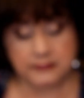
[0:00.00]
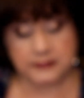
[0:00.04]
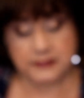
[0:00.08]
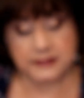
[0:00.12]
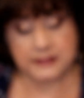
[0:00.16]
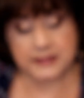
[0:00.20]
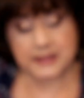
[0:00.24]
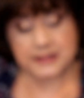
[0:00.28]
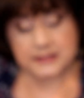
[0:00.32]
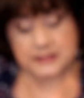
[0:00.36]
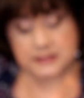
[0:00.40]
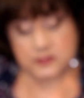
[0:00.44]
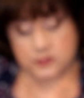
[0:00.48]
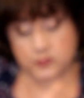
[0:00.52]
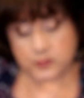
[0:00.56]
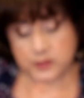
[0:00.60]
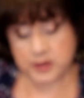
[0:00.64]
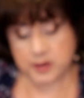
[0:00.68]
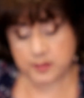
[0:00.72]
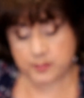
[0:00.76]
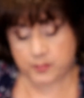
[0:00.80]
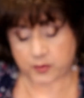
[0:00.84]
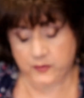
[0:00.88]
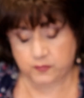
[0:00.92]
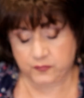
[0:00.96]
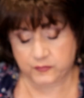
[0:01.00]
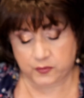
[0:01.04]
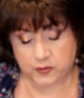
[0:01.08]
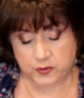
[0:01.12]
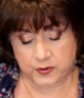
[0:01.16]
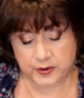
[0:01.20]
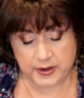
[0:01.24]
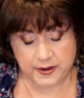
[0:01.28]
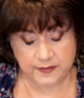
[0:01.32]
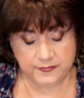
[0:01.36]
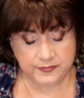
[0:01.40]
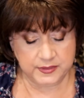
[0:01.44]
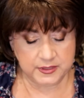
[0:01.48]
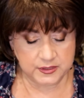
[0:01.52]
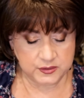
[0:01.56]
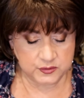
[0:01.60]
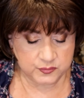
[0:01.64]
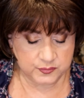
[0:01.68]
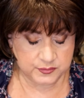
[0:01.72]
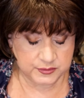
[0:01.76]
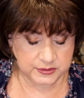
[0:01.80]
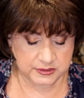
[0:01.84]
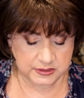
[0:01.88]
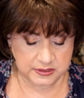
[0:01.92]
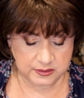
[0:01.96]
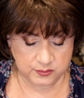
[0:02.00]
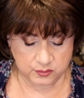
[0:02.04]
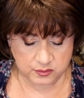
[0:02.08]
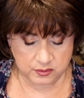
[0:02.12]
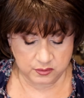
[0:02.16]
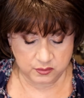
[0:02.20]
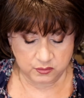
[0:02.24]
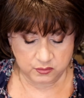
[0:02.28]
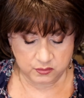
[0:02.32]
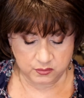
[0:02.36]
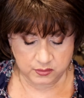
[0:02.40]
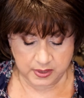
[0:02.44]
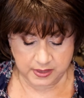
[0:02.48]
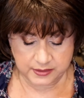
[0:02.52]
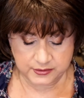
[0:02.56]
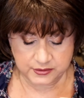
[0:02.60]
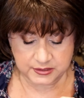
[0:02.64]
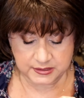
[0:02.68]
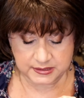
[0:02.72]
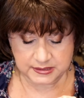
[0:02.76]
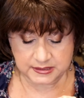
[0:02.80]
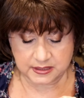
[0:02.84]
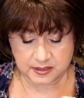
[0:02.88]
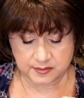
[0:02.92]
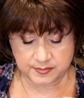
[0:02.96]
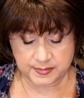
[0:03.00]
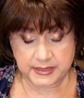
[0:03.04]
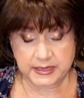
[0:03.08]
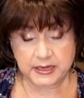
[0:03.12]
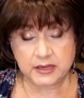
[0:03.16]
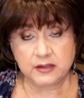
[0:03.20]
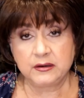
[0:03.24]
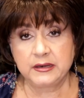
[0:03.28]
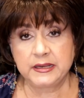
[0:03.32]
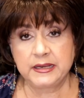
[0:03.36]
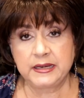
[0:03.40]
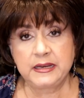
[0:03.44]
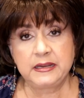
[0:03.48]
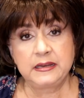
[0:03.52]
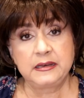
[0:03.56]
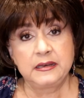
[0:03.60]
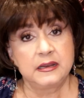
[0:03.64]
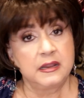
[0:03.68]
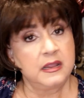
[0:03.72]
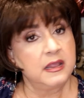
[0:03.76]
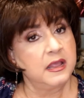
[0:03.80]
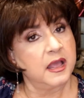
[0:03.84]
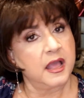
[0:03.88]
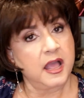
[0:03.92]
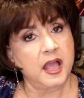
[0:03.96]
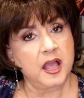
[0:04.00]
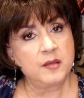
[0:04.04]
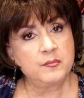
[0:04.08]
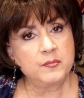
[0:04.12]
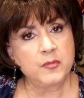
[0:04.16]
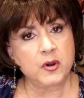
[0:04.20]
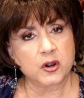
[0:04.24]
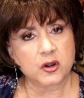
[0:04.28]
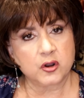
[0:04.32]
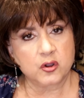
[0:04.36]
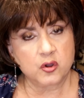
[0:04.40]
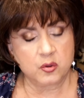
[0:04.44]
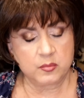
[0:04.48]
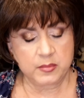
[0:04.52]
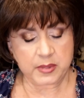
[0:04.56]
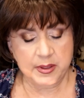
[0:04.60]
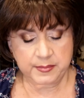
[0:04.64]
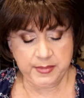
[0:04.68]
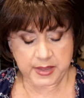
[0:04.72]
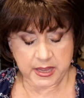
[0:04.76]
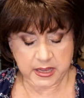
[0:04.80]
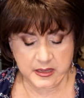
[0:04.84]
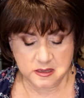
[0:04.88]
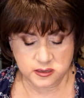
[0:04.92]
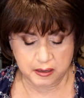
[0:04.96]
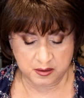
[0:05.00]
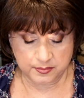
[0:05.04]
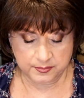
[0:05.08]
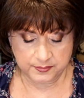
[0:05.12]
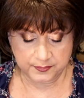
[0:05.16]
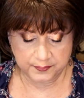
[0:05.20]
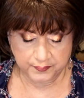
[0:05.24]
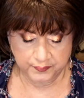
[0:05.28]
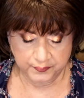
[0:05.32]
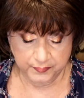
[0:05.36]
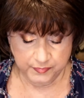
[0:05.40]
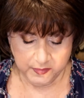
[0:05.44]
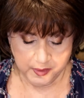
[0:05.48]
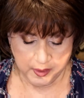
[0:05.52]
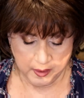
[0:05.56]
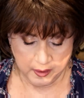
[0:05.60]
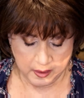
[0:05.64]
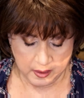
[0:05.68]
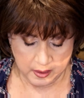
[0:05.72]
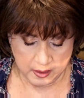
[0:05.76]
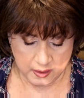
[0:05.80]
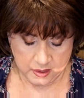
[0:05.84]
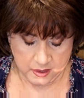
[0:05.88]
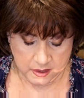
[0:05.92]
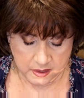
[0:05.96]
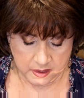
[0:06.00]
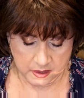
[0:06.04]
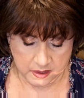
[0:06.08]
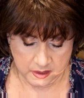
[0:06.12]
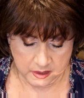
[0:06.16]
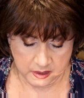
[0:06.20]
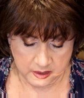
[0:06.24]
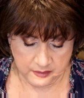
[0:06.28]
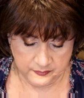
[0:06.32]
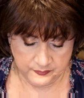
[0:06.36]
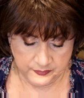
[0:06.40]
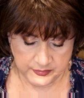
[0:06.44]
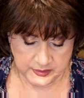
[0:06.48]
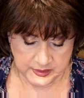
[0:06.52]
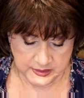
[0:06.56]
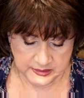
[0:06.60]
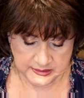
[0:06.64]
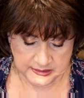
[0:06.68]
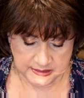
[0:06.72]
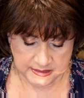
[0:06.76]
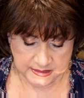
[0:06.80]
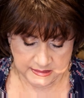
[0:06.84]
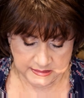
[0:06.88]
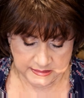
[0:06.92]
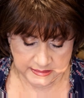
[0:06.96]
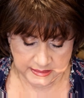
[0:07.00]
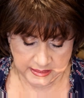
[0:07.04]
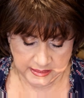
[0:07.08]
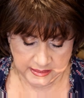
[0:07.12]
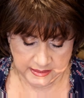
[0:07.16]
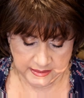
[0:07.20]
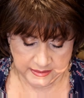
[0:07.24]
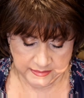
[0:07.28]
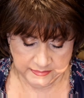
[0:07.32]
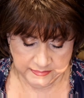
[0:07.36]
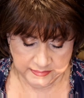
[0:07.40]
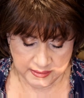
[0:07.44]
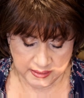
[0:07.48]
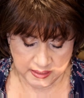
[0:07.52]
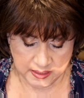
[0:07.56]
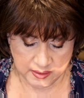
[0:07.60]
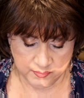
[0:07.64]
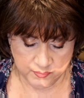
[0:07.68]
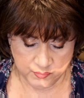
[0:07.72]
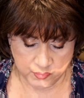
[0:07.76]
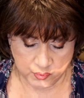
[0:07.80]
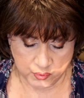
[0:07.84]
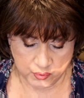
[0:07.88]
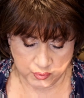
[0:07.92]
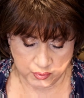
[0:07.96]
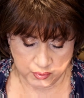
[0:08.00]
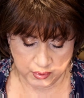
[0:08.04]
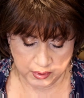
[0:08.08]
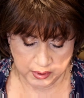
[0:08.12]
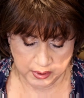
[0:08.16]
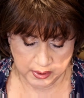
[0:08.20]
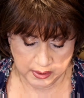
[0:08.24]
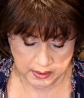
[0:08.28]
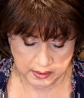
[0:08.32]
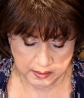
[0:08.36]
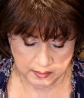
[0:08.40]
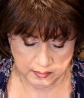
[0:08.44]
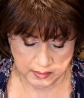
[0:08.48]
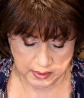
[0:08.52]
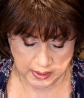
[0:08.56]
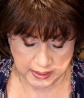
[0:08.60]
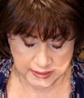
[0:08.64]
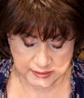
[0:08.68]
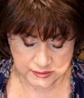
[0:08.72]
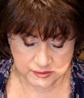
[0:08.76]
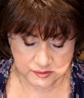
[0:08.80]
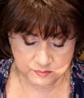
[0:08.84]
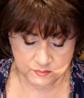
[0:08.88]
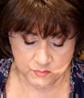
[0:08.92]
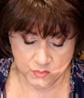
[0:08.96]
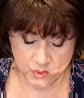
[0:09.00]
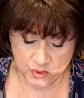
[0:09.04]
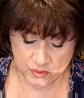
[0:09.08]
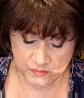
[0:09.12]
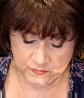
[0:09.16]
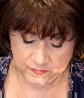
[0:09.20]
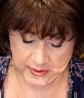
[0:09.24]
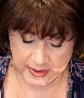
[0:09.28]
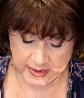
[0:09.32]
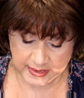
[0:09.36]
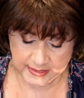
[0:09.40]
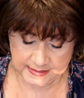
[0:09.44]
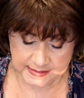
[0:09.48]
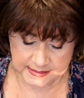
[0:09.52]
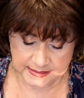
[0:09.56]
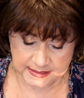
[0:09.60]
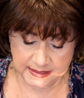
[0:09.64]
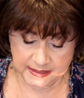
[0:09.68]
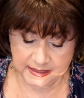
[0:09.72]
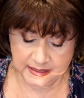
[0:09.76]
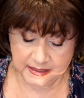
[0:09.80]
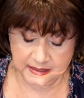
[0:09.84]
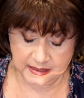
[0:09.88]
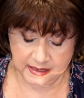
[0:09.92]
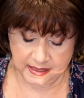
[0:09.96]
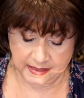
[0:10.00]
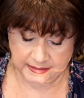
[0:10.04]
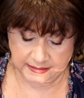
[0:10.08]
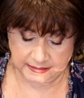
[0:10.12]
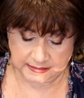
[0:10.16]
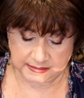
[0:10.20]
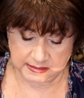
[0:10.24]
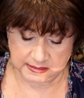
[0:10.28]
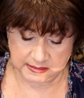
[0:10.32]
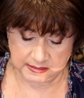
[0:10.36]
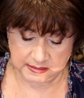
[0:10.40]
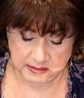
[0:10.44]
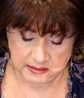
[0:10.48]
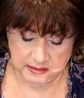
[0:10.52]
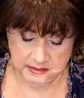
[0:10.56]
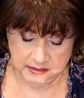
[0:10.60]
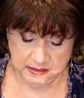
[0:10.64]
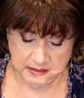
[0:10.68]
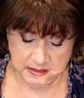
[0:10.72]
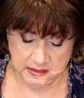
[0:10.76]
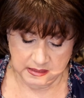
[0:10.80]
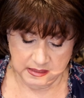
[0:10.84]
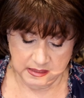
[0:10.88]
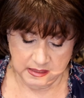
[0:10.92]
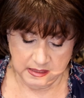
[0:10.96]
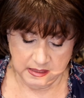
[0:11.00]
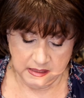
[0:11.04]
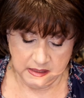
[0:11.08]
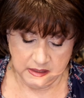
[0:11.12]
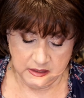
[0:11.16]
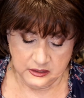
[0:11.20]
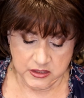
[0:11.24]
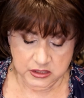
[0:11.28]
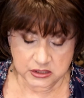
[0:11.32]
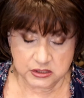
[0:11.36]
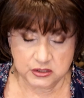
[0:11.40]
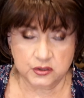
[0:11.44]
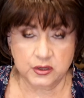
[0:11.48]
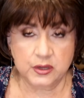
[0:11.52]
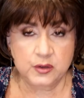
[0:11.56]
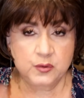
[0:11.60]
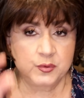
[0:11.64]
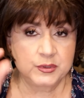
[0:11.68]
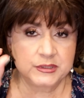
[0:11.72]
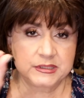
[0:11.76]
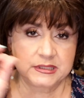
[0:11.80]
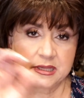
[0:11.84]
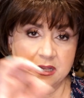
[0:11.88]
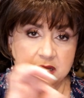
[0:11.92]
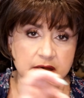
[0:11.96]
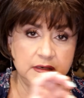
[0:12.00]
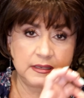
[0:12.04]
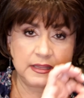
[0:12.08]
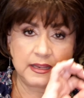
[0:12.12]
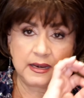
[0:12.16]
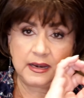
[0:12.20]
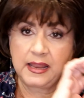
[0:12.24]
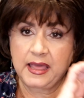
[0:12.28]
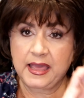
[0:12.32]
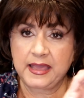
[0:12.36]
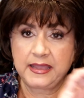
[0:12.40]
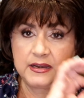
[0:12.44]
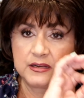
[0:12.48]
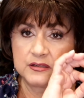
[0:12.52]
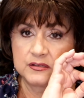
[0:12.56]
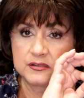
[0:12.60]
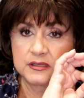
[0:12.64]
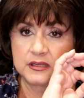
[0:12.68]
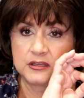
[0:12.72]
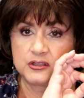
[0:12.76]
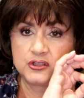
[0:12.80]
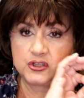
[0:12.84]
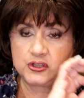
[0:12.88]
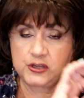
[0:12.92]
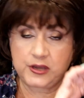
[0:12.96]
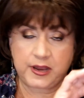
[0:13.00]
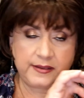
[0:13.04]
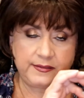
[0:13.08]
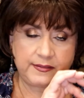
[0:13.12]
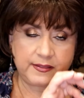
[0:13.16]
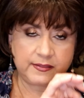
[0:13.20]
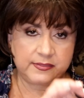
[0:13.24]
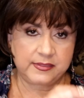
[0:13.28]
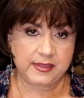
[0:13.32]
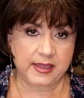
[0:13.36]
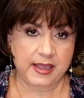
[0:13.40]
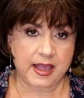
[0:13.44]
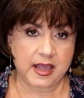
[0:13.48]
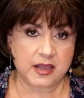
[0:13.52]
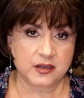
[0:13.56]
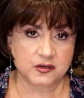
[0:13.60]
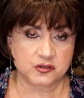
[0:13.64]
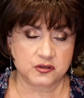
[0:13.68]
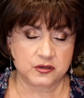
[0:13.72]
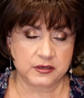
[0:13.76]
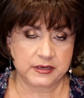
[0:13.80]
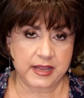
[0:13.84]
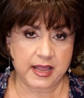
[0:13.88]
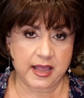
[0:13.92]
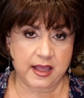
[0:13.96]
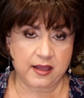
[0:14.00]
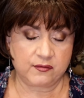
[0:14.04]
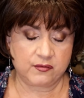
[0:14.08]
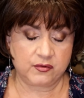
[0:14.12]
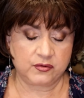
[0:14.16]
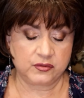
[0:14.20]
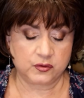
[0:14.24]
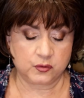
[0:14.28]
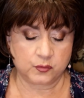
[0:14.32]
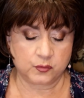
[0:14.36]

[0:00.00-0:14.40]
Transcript: that's the way I prefer it. And this was it. I just stuck my nail in it. I mark all my makeup. This is in the number, it's Motivate Light. So it was the lightest shade that they actually have on the